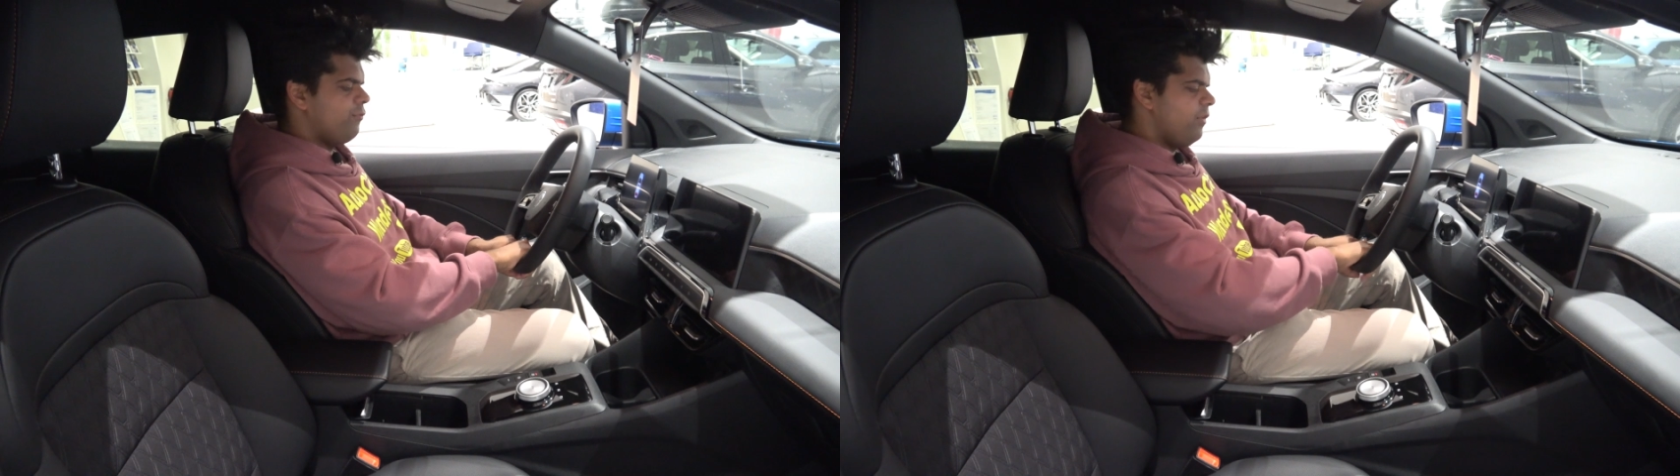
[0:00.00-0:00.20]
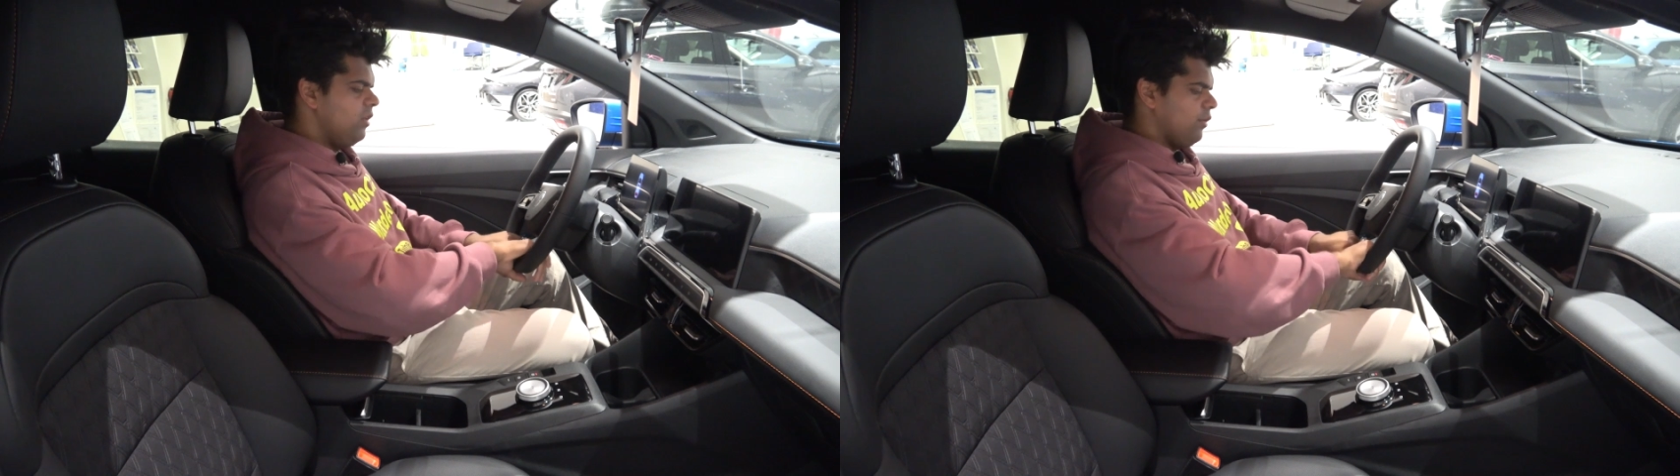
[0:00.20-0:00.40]

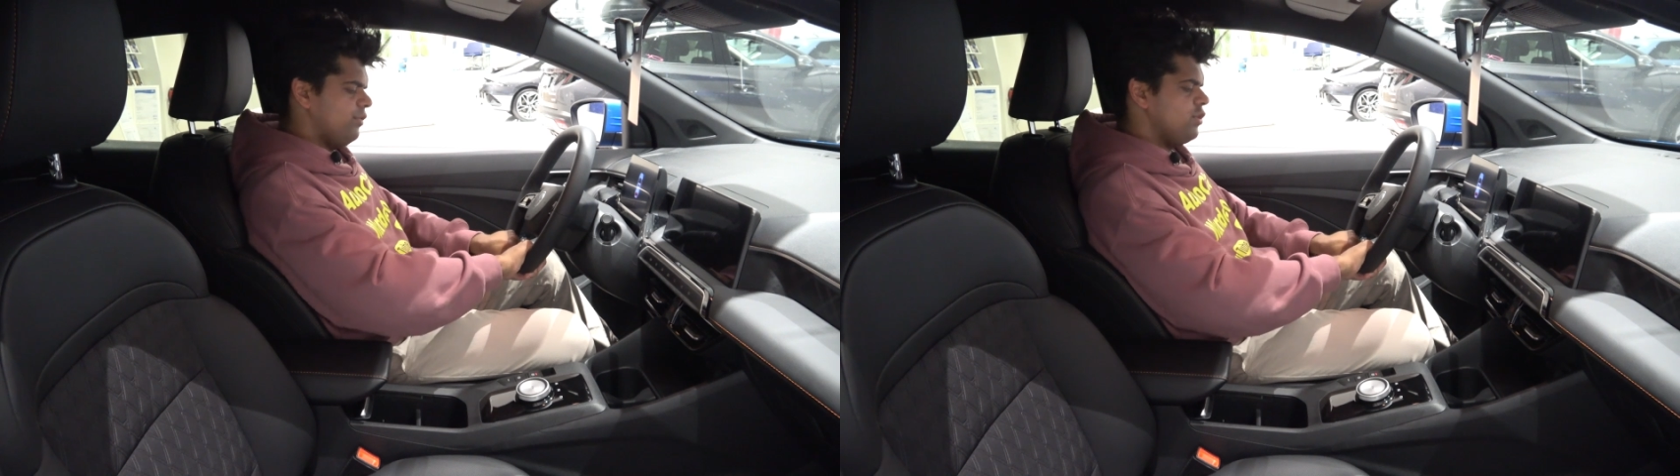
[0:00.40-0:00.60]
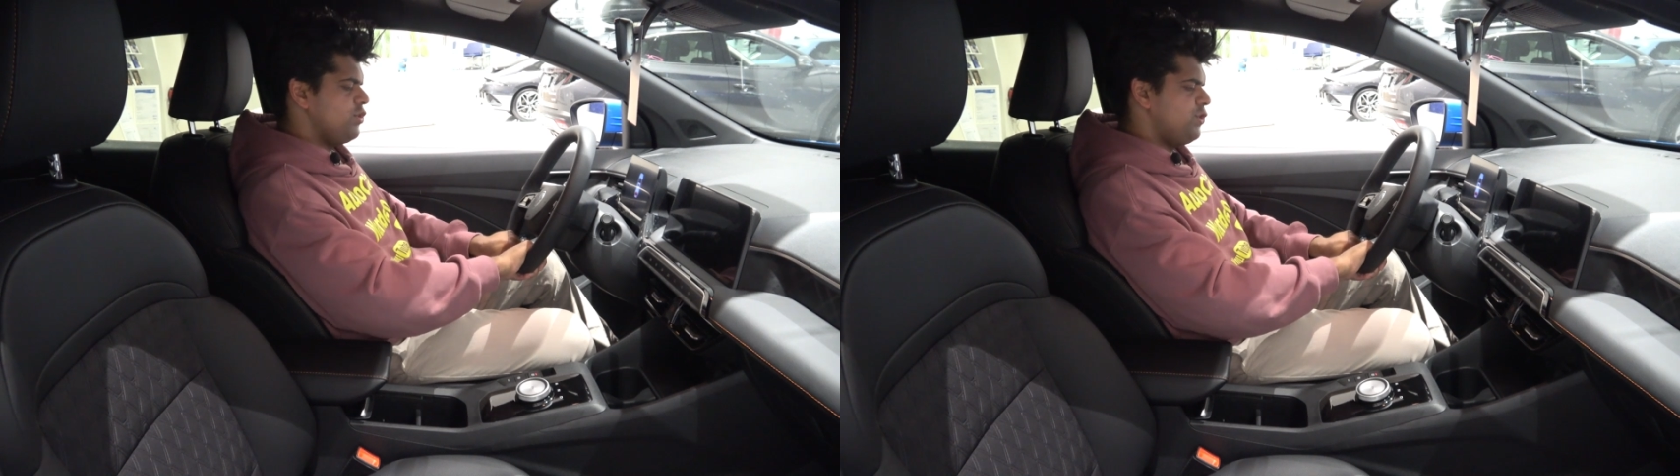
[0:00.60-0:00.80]
feel of
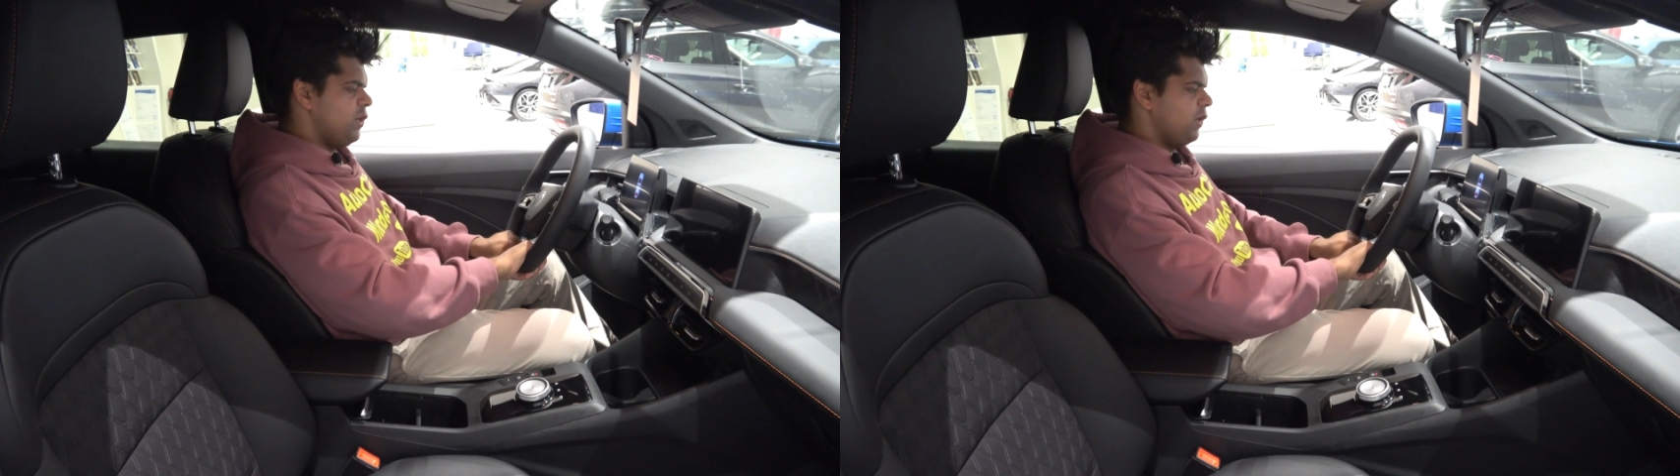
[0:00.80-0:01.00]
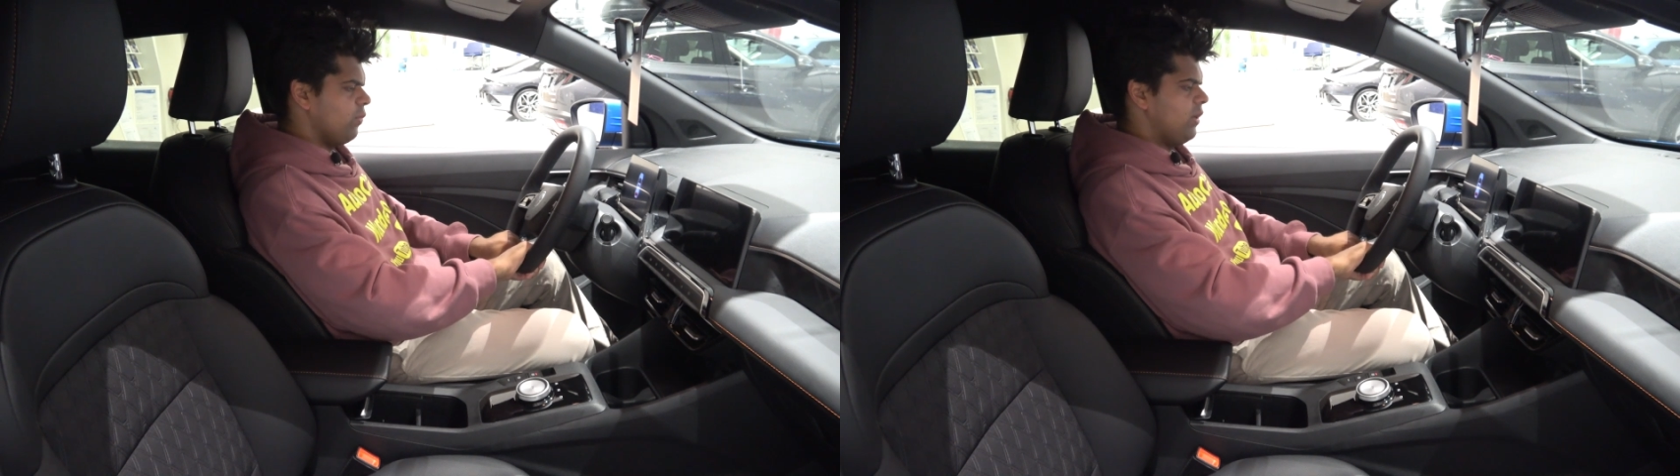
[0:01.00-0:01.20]
the
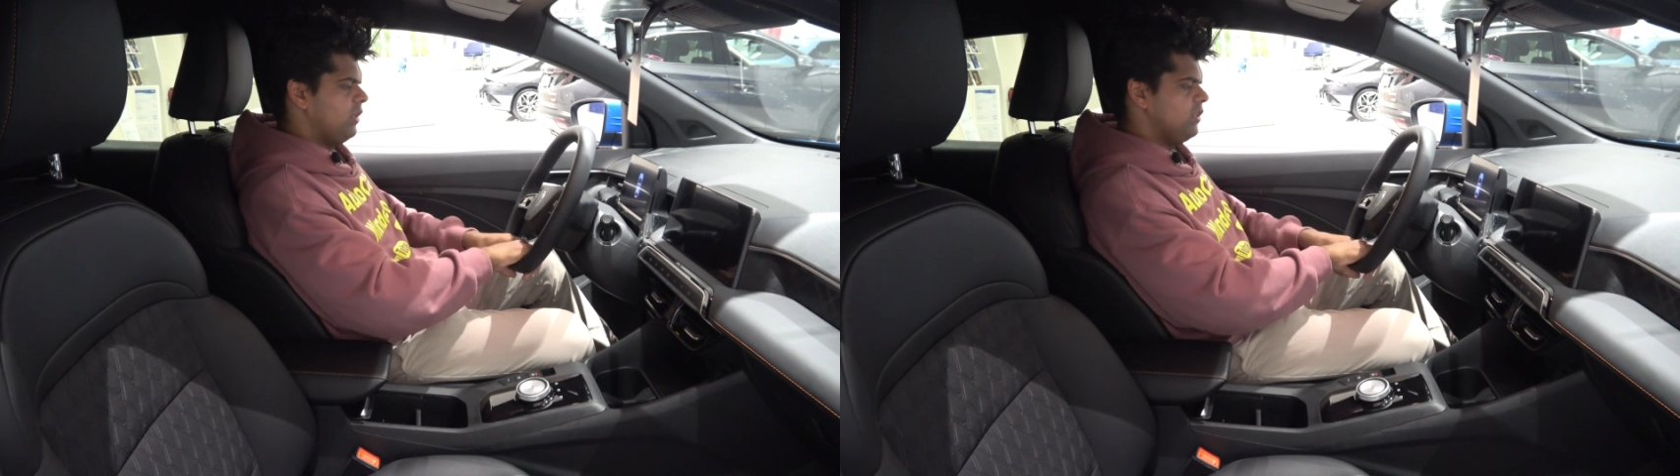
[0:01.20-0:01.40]
steering wheel.